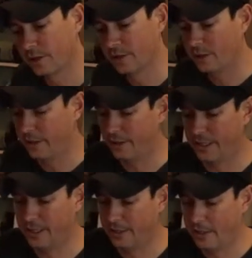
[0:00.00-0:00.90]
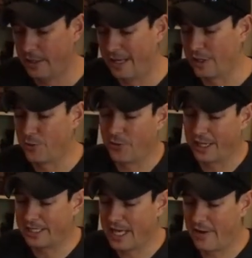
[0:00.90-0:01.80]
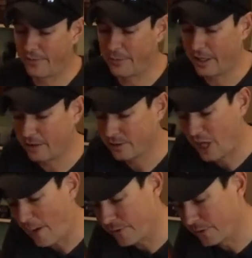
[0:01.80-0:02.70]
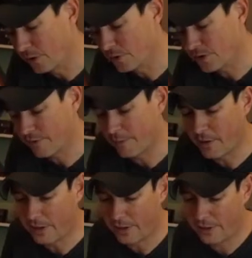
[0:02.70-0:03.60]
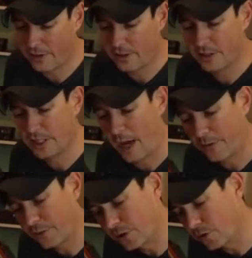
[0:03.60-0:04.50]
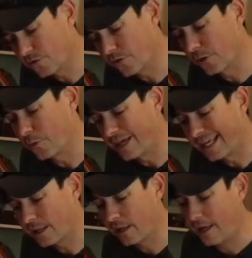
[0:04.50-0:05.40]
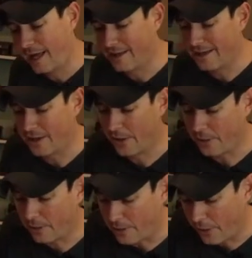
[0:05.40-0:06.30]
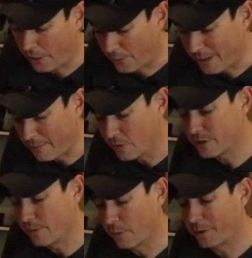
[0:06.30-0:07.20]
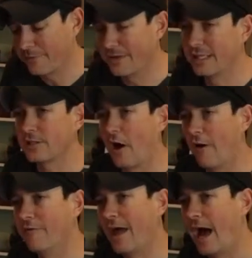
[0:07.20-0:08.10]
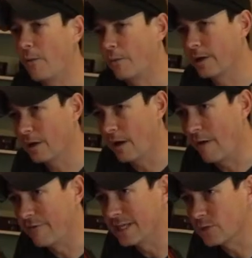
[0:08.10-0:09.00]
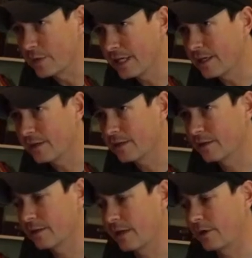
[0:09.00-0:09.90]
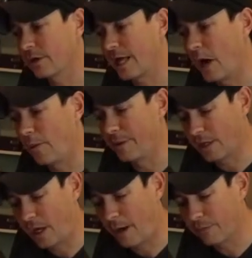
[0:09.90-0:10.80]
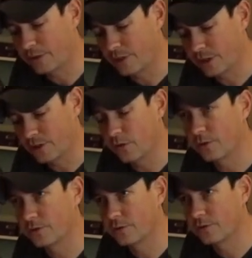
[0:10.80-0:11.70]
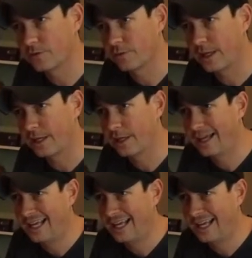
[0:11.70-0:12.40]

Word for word: Yeah. Then, and then you break it down from there. Top three goals of the month, top three goals for the week, and then the, the three most important events of that of this week yeah. that are gonna help me accomplish these goals, right?